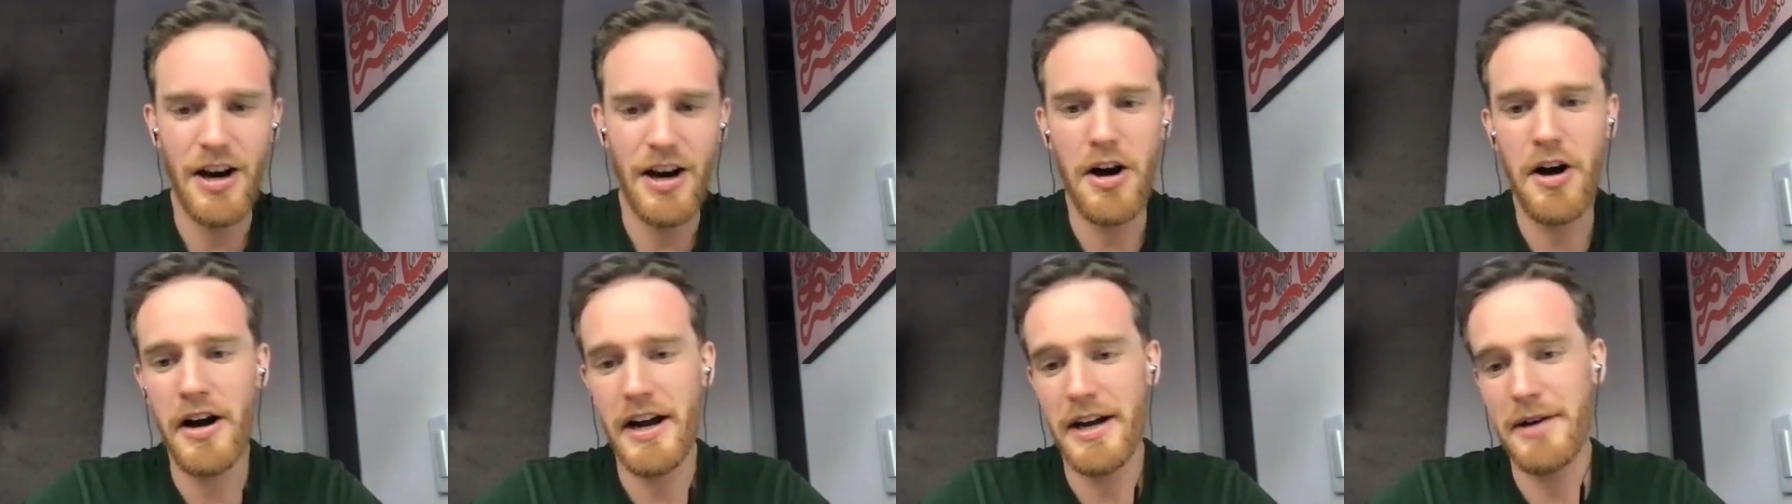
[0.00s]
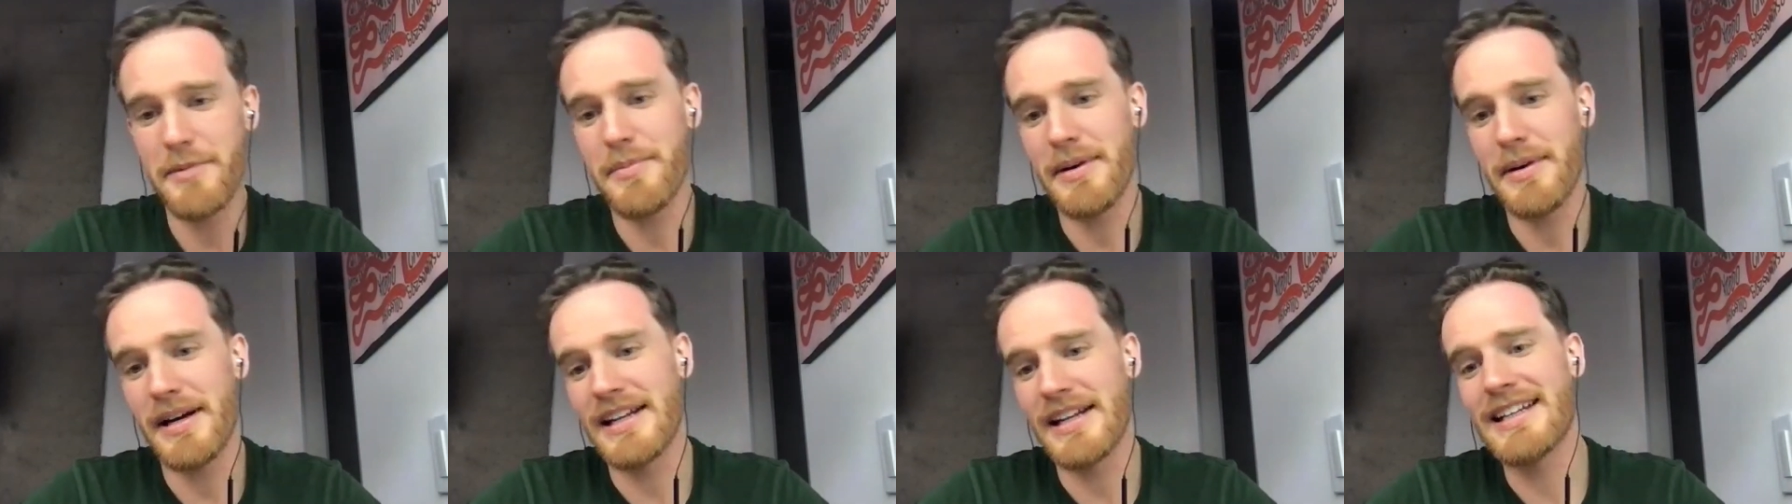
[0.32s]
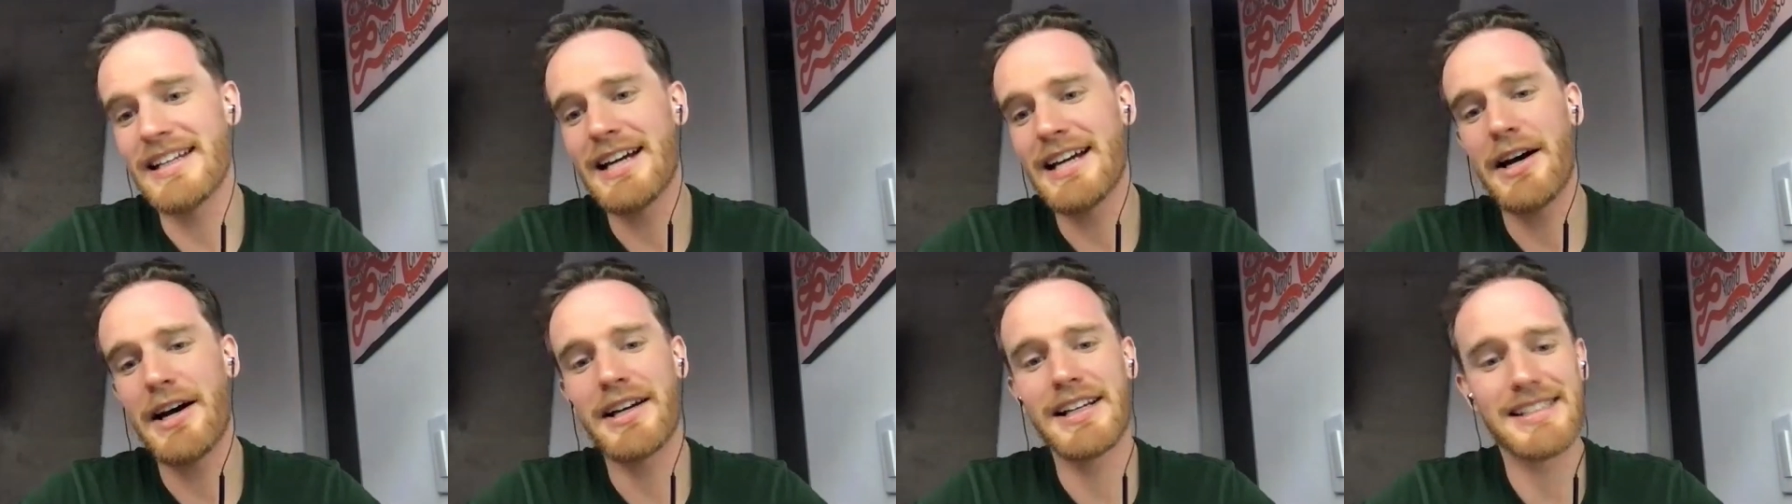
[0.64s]
All right, Betty.
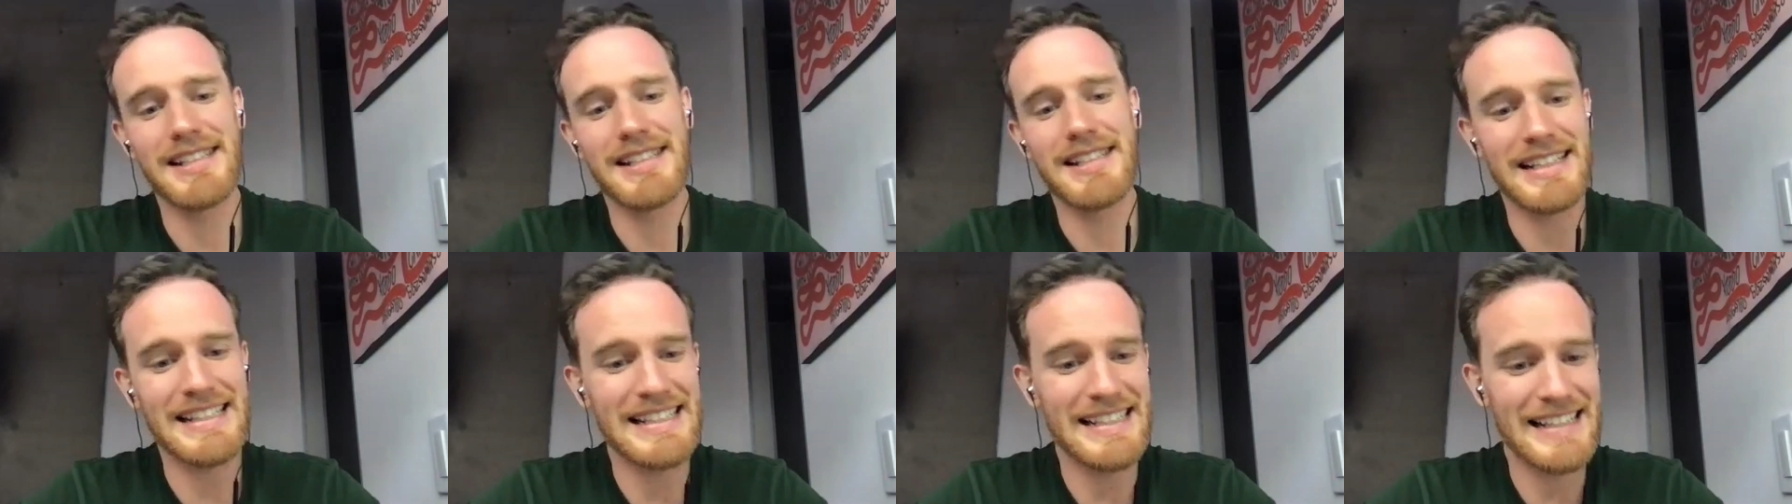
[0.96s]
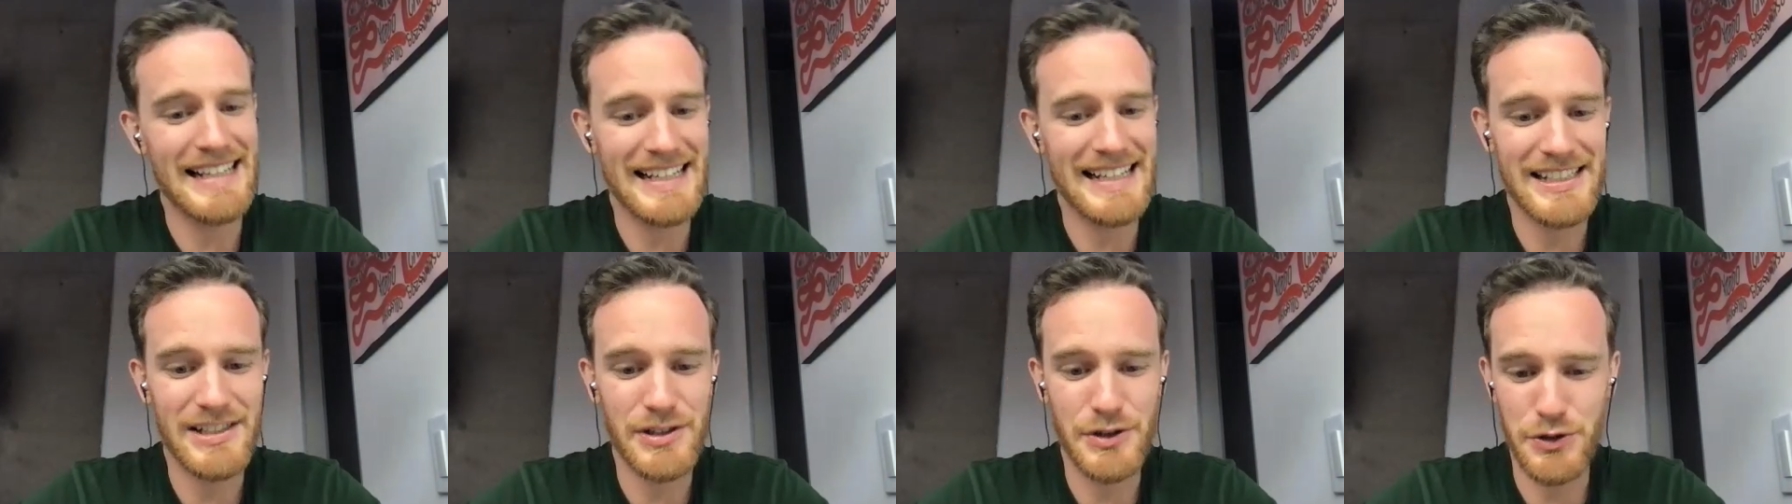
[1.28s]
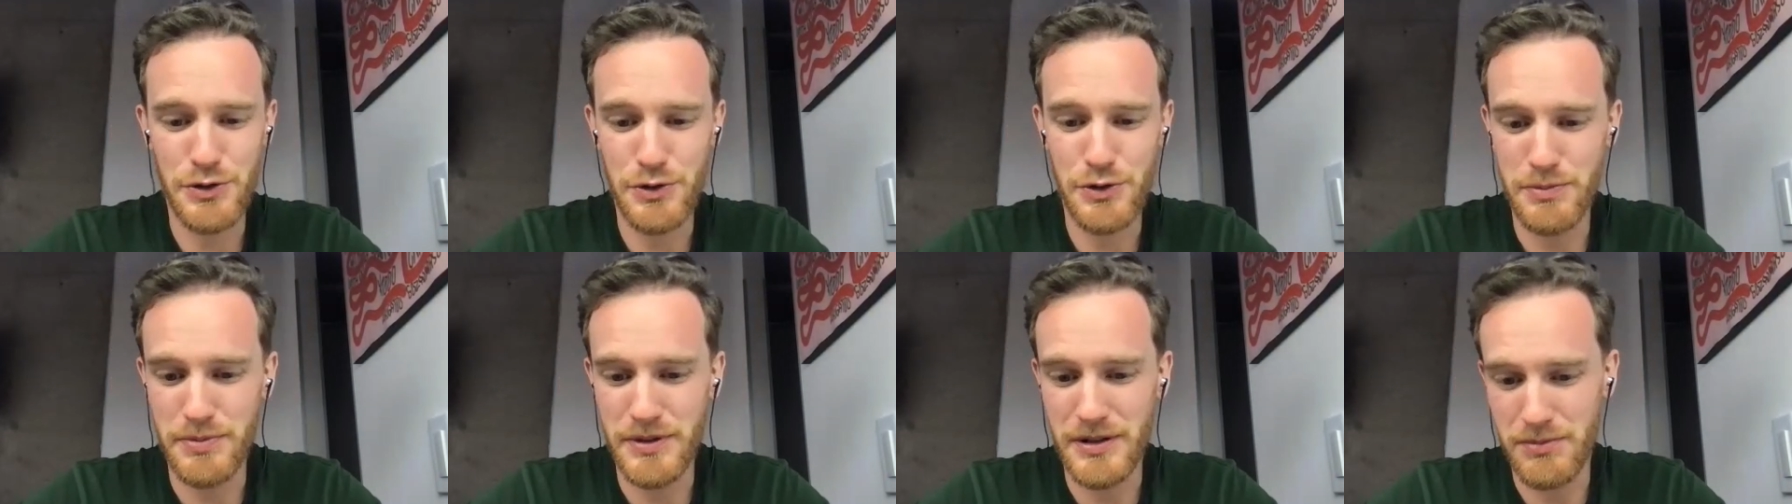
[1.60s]
Now I guess I can get
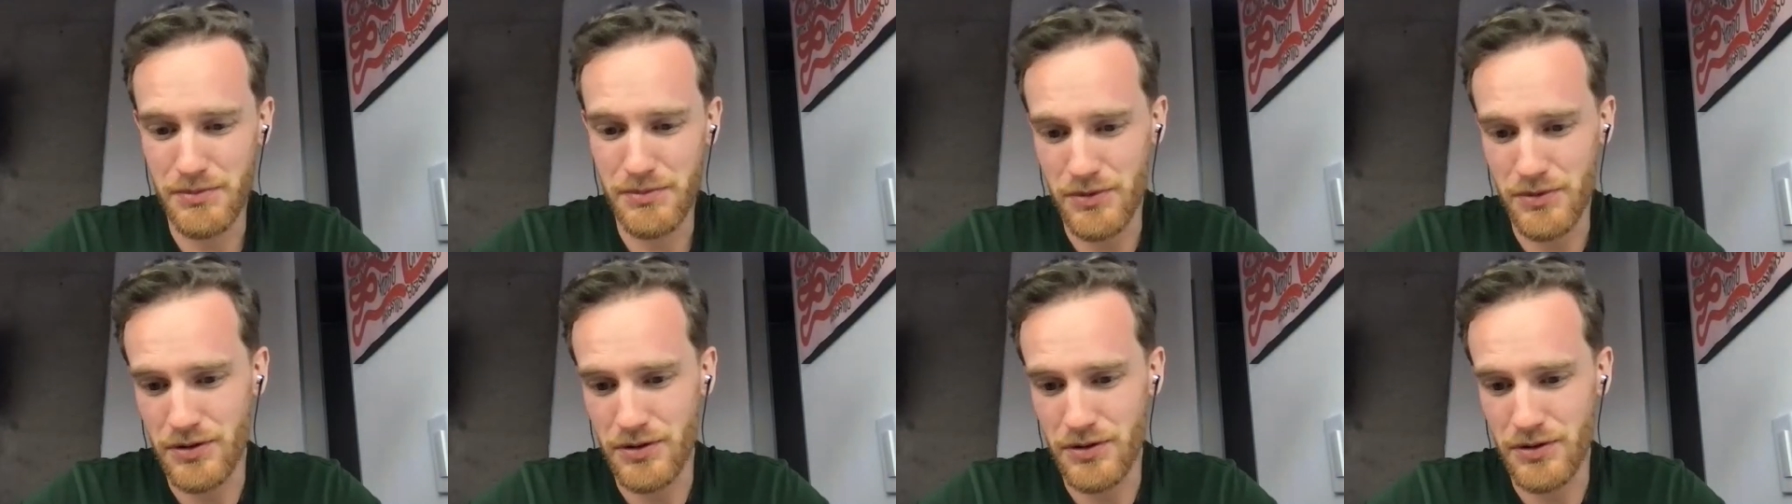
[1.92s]
into a bit